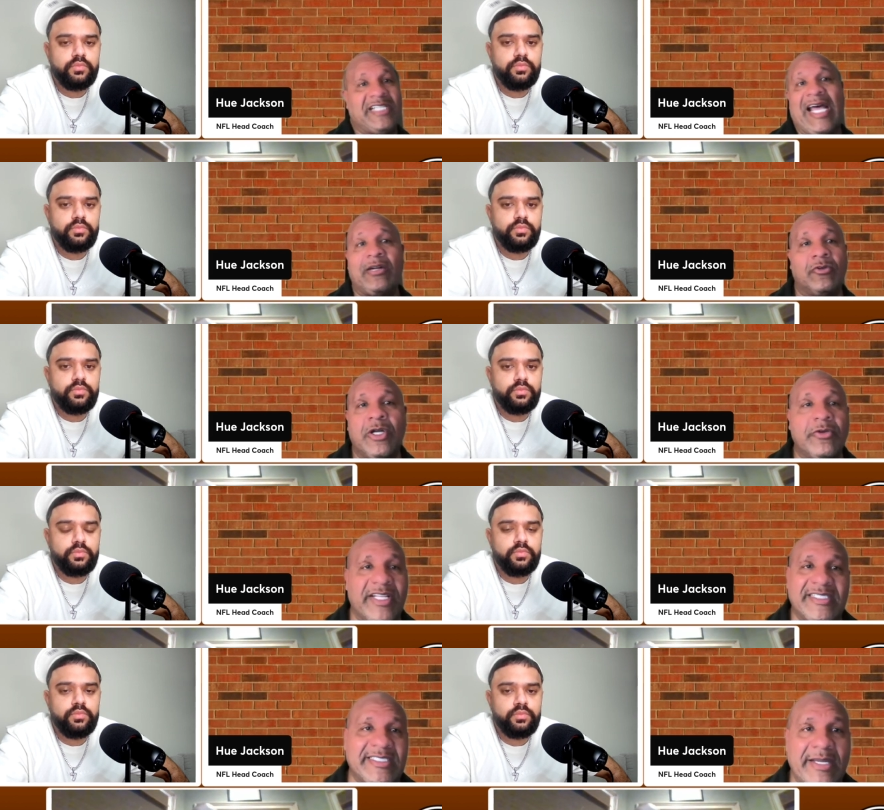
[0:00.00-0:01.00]
Speaker 1: I don't know that
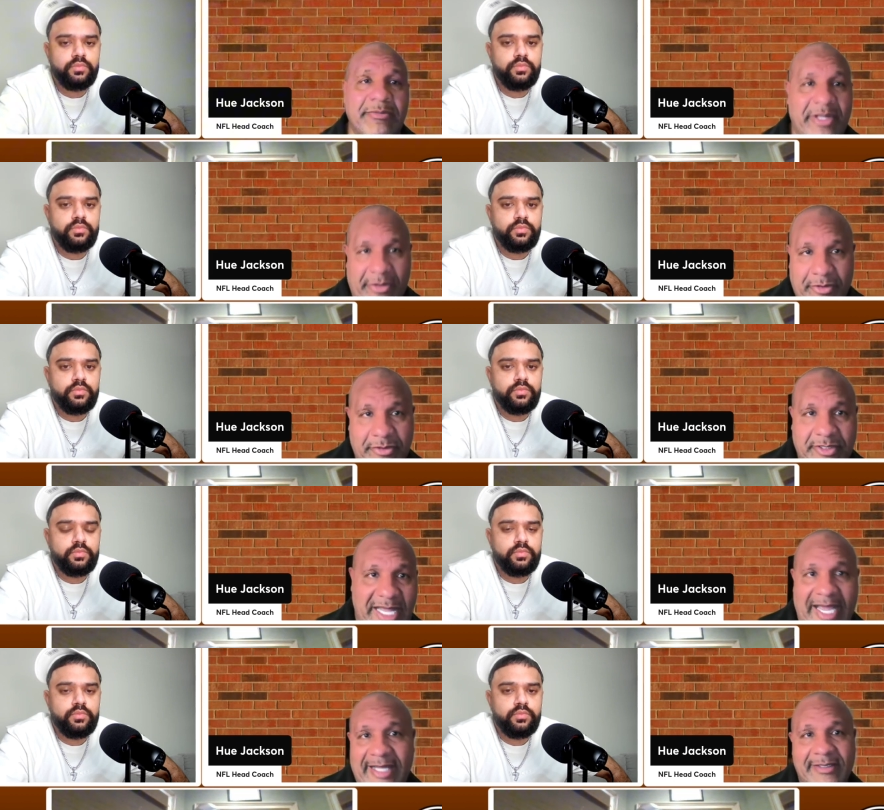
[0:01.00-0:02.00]
Sam Howell's
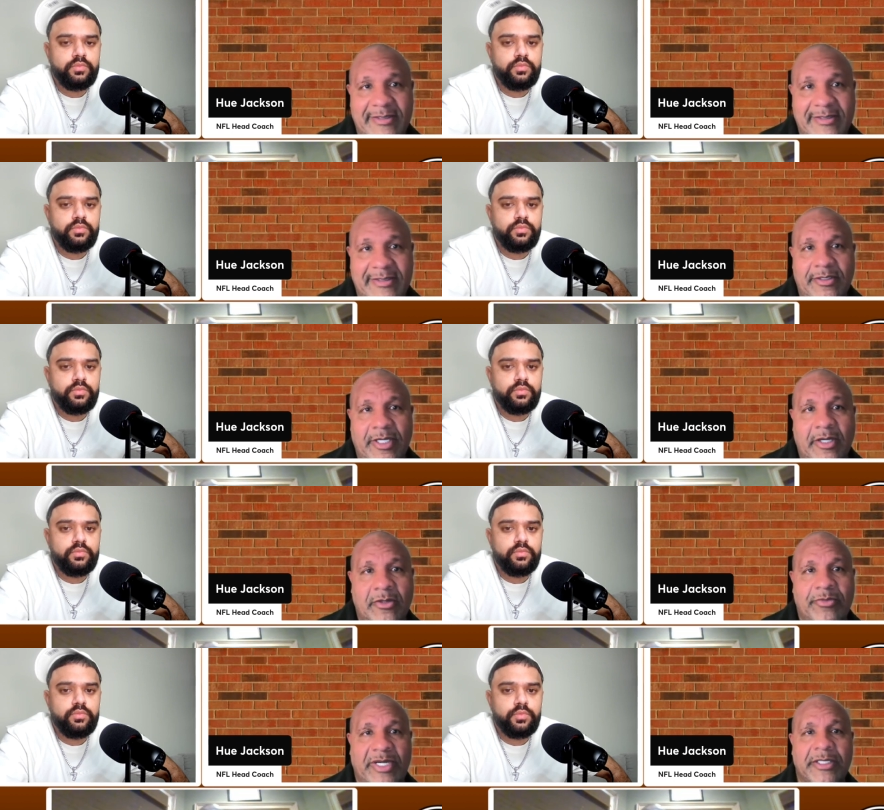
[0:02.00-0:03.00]
that, you know,
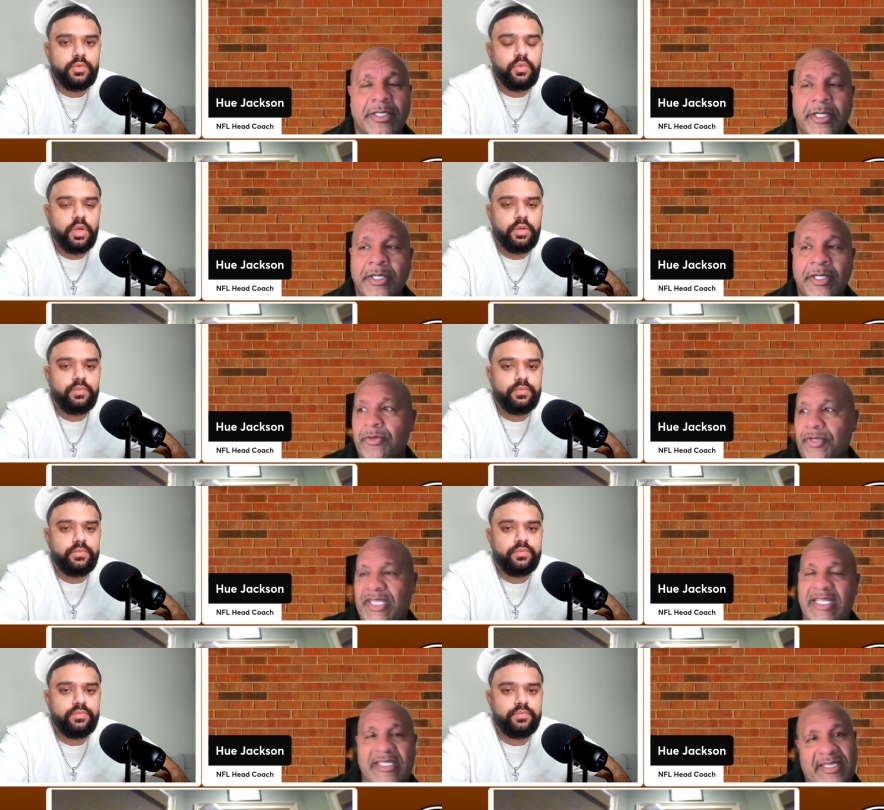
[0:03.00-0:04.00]
but you would
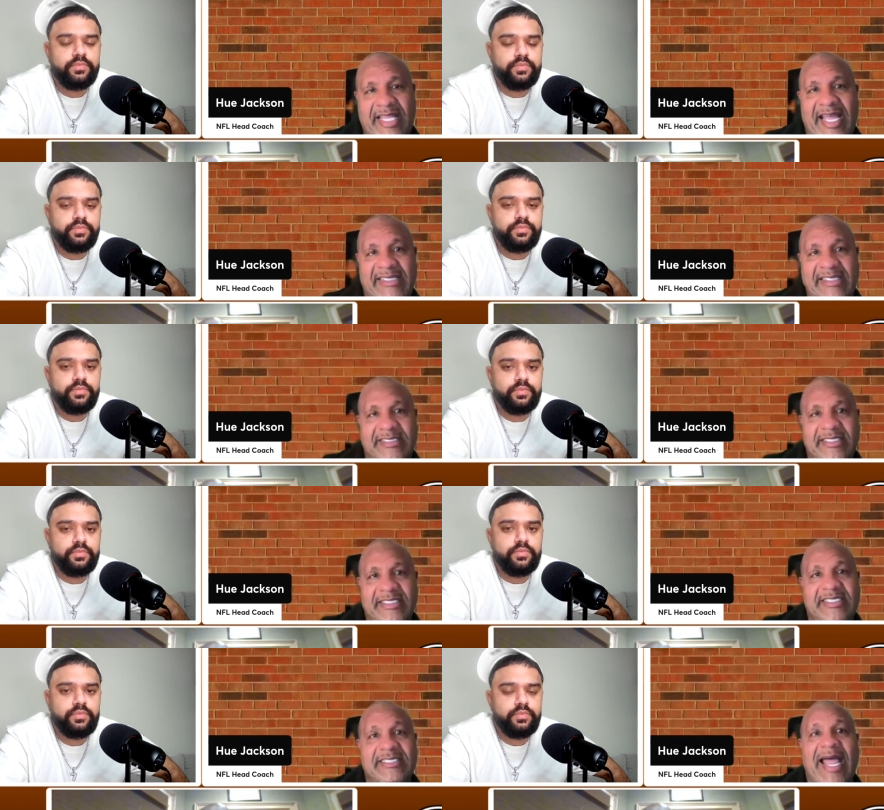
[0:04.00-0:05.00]
think that that's the
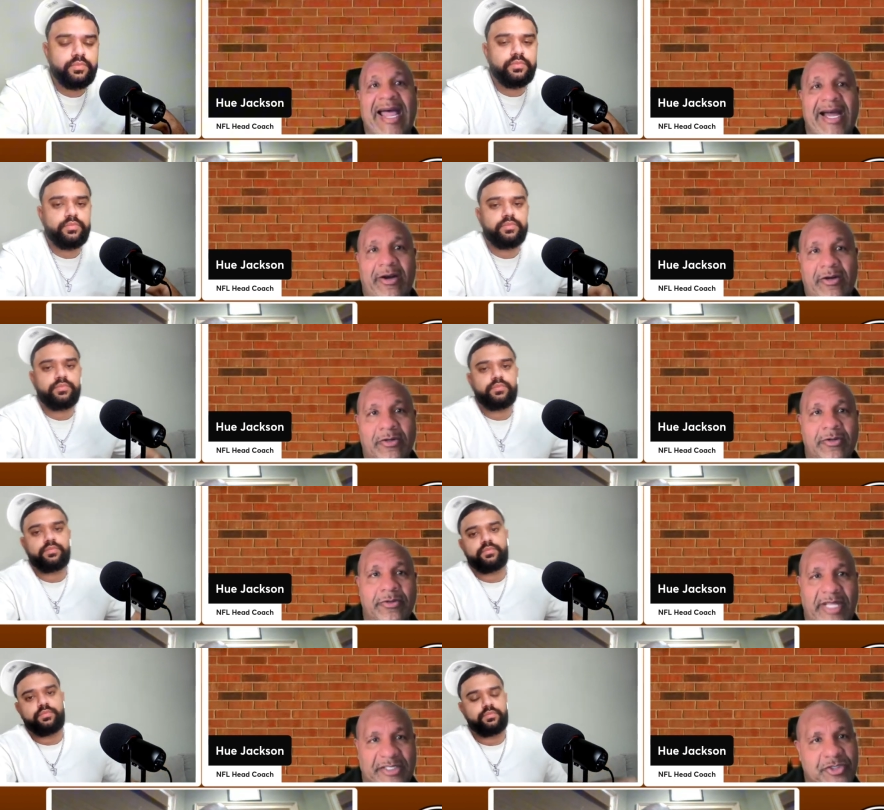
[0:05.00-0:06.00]
style
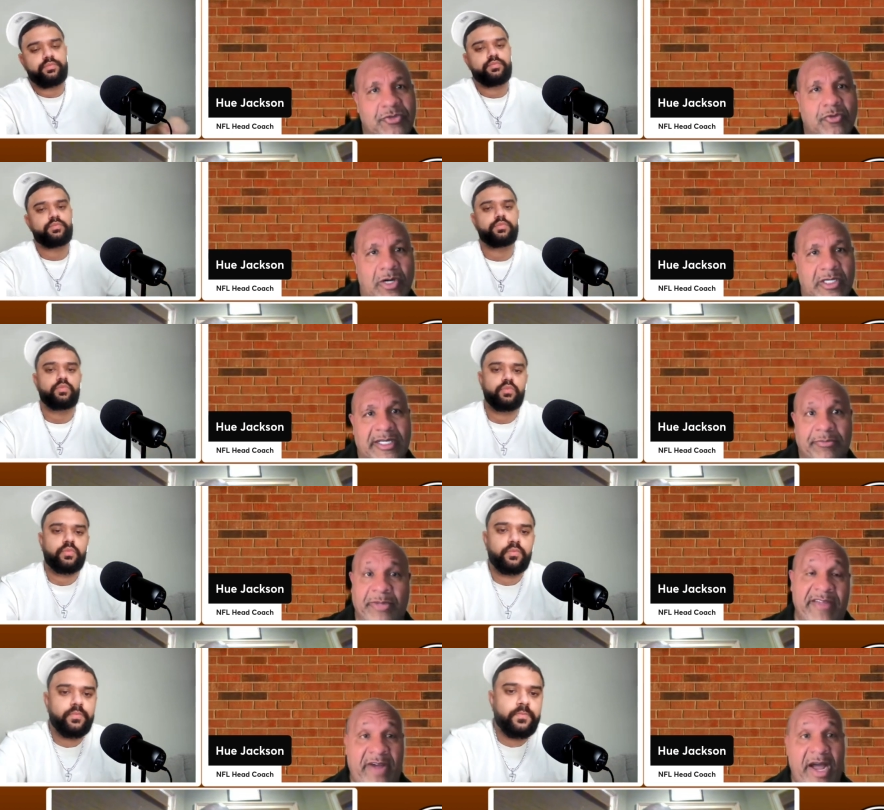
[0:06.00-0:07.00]
that you want to.
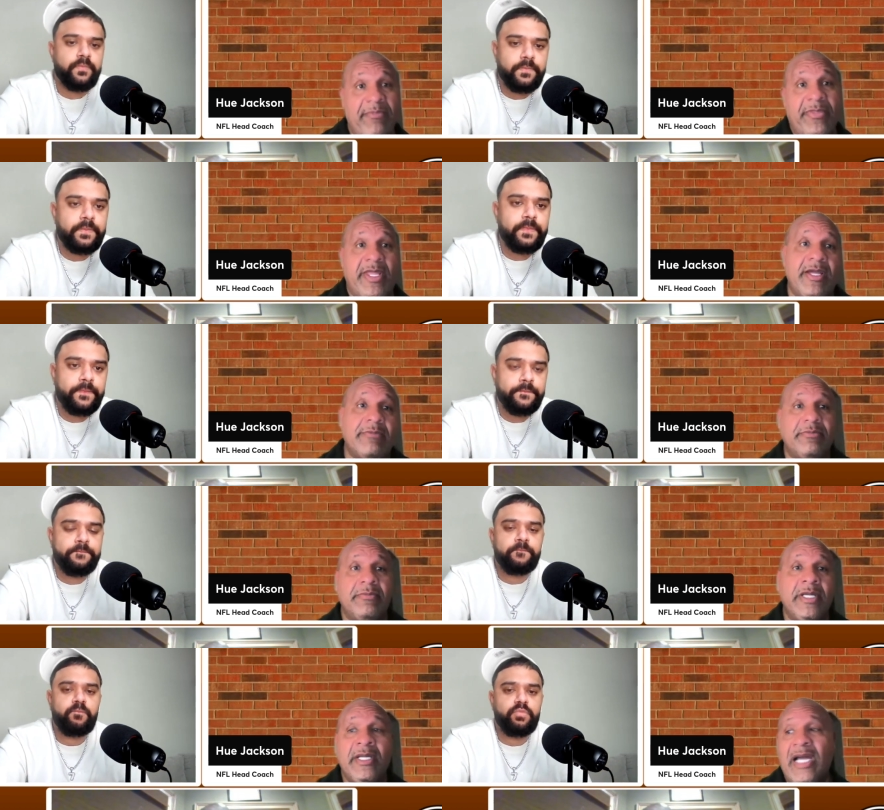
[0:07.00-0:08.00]
If I'm them,
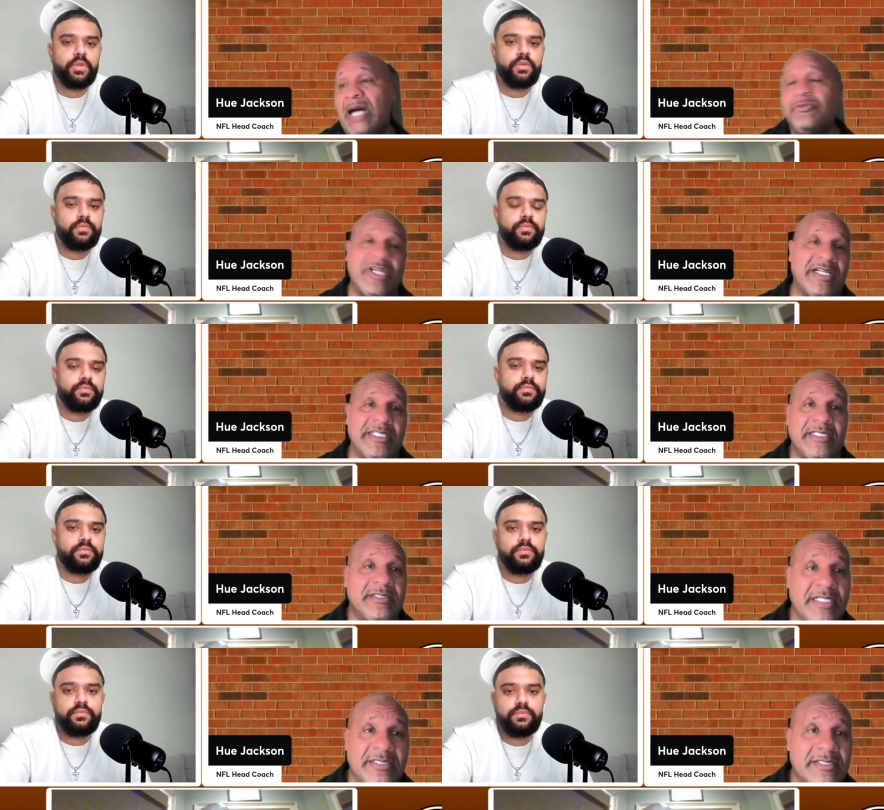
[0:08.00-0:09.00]
I'm trying to get
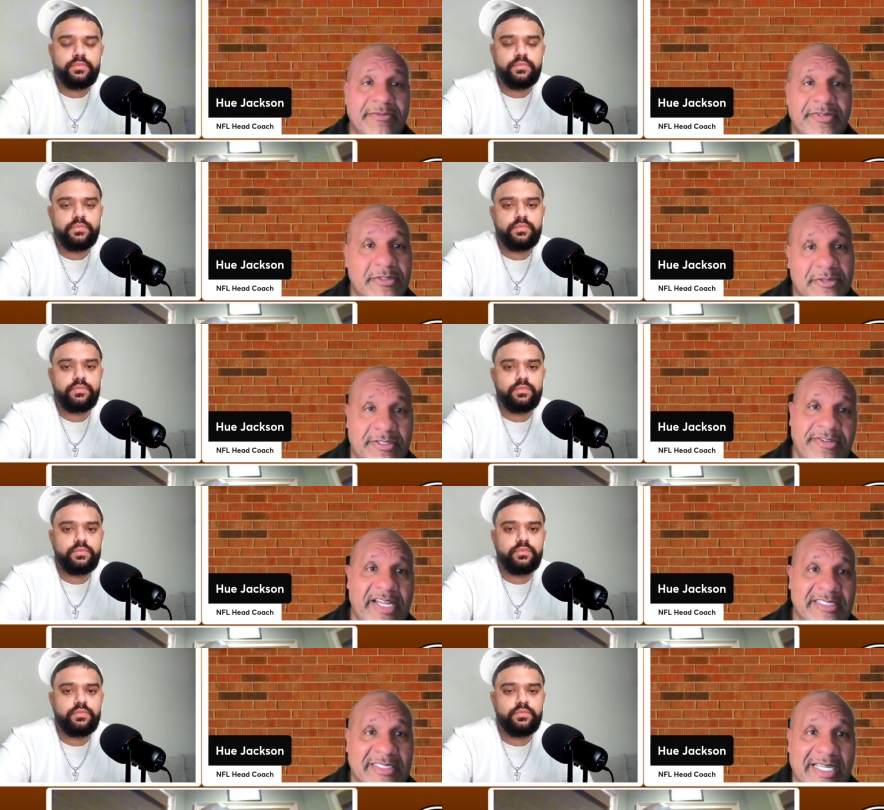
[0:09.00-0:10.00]
Justin Fields as
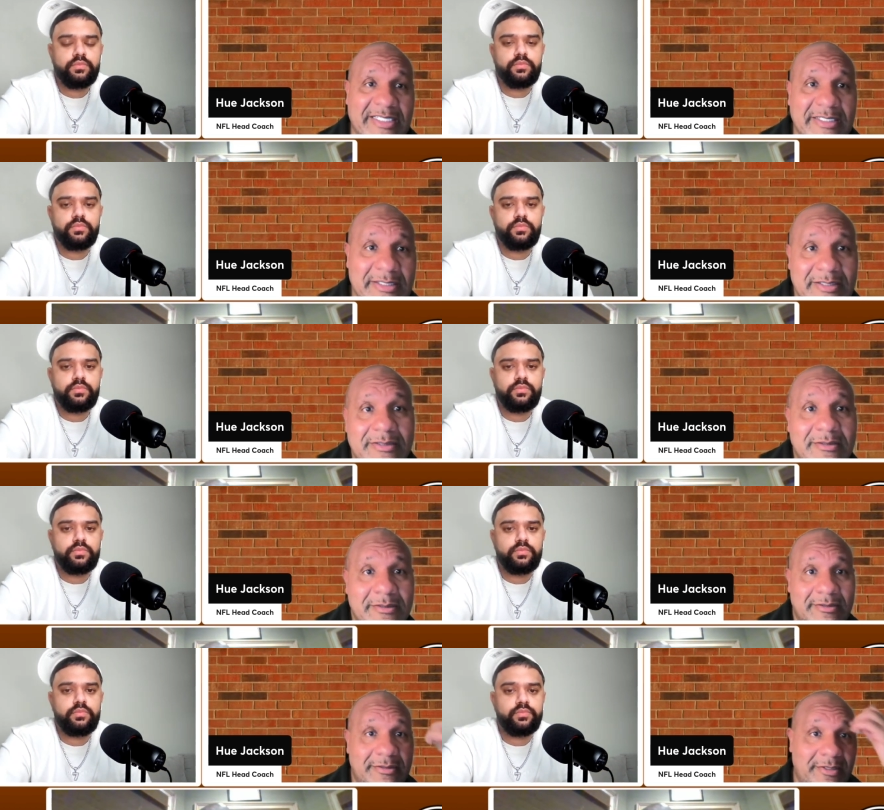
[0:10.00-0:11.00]
fast as I could,
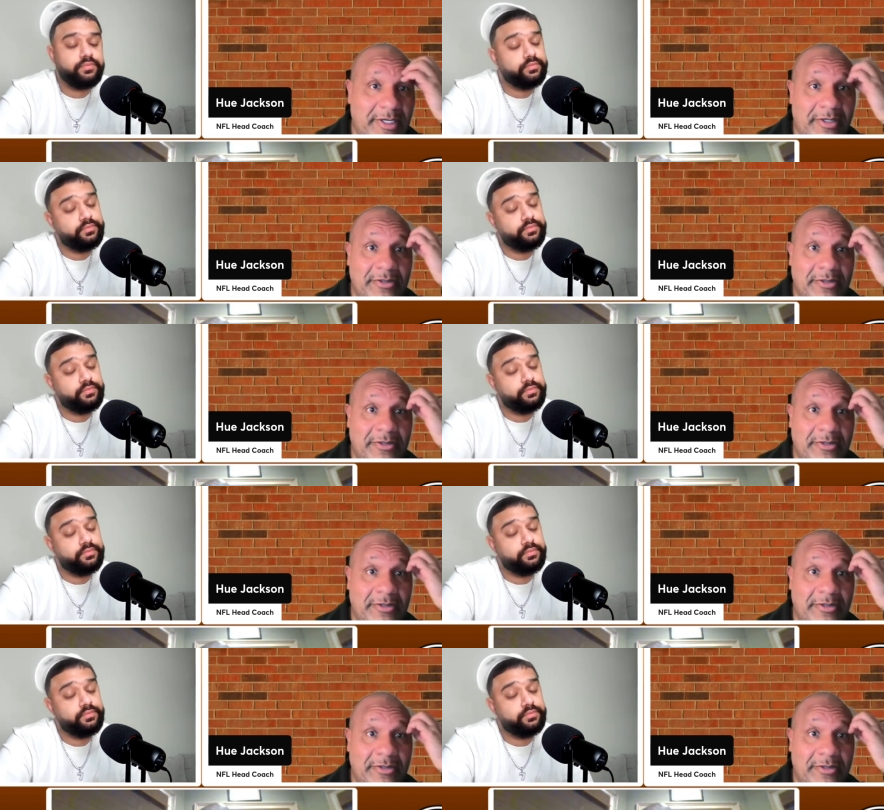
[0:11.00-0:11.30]
you know,